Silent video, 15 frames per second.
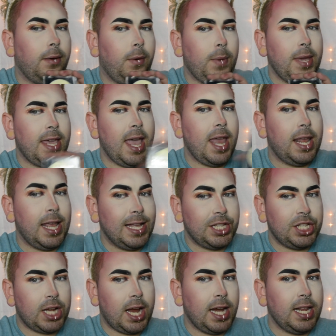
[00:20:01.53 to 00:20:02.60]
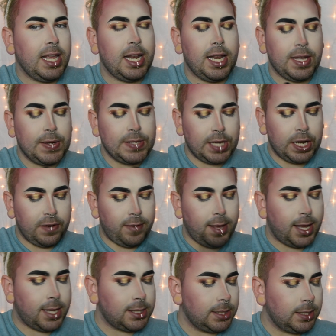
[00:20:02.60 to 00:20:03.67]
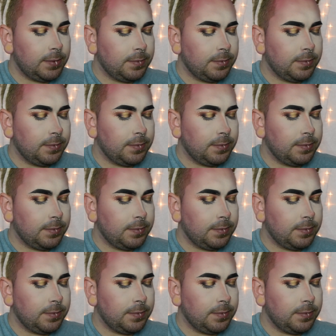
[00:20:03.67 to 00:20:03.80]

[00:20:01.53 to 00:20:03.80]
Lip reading: We get it, it's shiny and it goes on our face.